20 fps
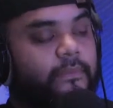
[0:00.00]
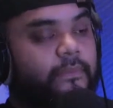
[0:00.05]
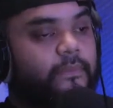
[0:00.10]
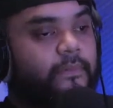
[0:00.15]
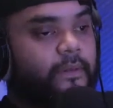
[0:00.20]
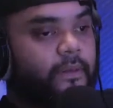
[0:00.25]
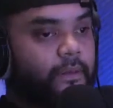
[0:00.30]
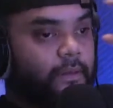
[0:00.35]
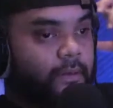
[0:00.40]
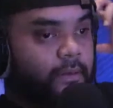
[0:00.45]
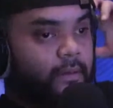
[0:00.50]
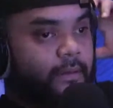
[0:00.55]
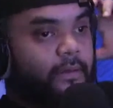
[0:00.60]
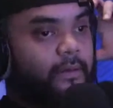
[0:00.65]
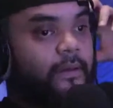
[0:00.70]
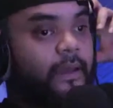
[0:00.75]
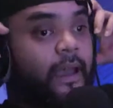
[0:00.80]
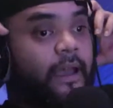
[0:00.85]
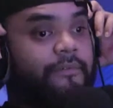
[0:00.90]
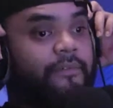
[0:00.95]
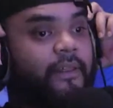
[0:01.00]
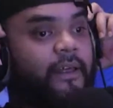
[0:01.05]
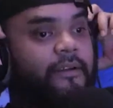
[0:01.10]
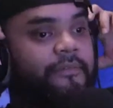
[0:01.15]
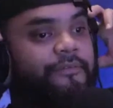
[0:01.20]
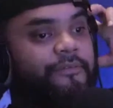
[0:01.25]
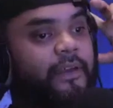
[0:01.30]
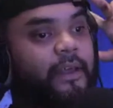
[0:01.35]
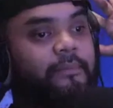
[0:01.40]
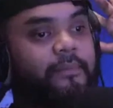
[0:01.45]
Yeah, I have a lot
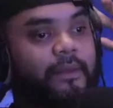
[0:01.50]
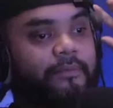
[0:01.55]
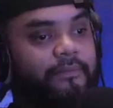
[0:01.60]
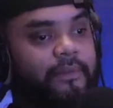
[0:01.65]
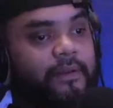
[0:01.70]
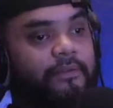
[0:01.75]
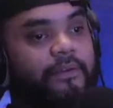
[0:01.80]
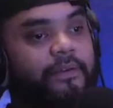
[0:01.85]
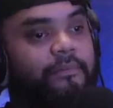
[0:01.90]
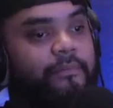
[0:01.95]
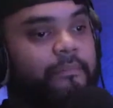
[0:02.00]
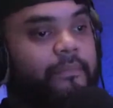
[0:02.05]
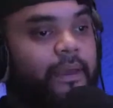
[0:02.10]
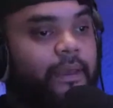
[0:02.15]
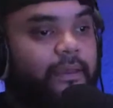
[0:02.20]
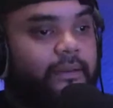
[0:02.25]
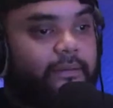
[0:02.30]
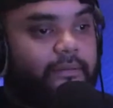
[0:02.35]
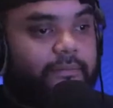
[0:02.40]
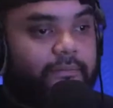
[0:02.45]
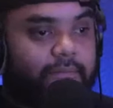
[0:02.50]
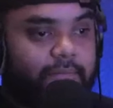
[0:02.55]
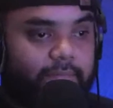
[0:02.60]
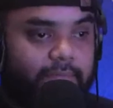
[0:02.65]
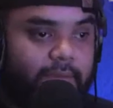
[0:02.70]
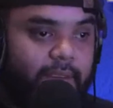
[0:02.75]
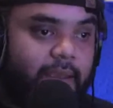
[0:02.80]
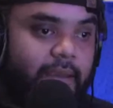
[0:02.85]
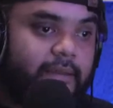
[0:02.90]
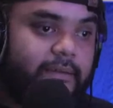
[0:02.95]
of family I've never even met
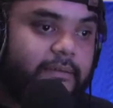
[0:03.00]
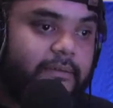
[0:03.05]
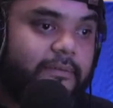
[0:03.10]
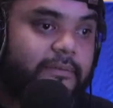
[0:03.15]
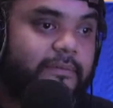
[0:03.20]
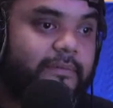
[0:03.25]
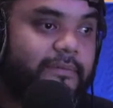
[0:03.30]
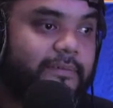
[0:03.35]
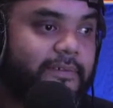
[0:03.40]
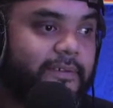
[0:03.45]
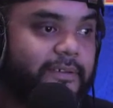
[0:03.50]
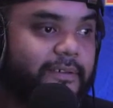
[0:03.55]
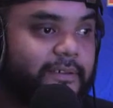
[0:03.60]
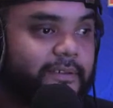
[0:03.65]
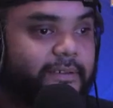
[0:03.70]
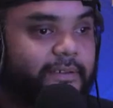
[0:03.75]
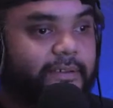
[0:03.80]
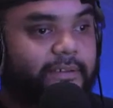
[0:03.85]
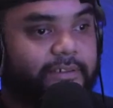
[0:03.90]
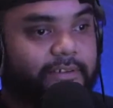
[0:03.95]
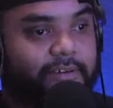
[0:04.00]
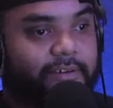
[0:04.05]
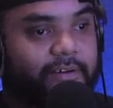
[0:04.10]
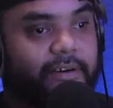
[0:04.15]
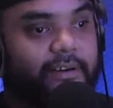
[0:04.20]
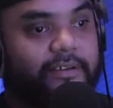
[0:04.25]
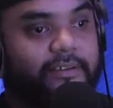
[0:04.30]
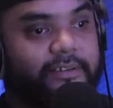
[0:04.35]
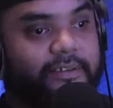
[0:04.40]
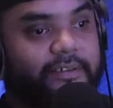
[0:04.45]
yet. It's
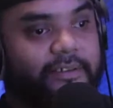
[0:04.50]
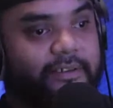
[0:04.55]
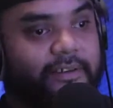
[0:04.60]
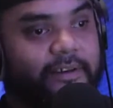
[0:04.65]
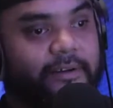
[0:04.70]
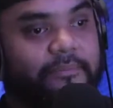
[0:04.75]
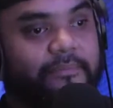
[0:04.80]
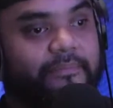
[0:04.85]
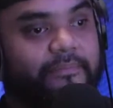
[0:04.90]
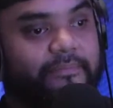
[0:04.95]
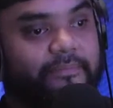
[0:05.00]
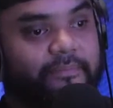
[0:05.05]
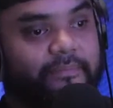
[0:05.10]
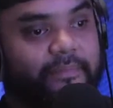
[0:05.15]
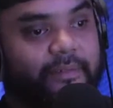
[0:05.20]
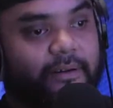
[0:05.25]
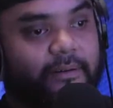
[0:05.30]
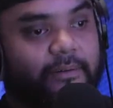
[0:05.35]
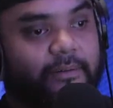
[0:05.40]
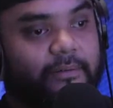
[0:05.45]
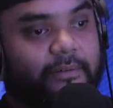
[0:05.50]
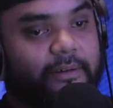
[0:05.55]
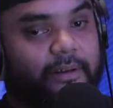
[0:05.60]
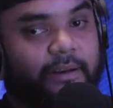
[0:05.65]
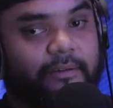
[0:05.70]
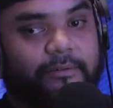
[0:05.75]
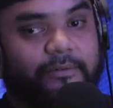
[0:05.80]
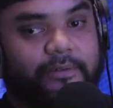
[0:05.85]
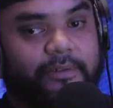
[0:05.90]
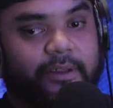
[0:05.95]
crazy. Everyone's
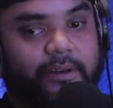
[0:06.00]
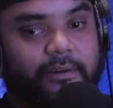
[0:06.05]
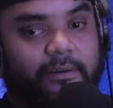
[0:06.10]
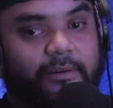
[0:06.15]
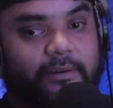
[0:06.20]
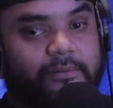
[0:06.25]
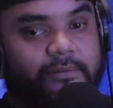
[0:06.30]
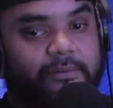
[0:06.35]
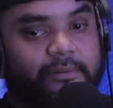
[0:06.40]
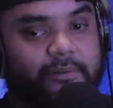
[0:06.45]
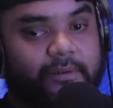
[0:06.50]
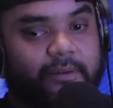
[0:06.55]
getting old.